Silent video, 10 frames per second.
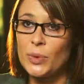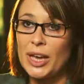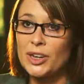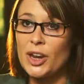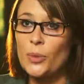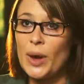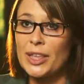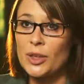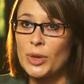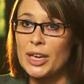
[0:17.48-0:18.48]
We had no
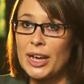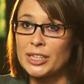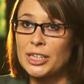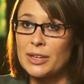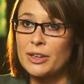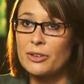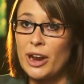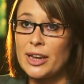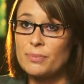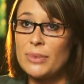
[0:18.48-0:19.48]
way that we could actually
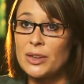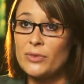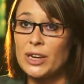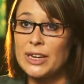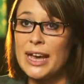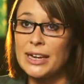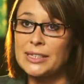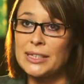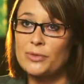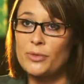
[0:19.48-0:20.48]
create meaningful
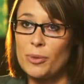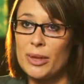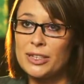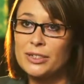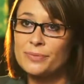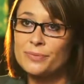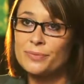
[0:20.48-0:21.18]
analysis from it.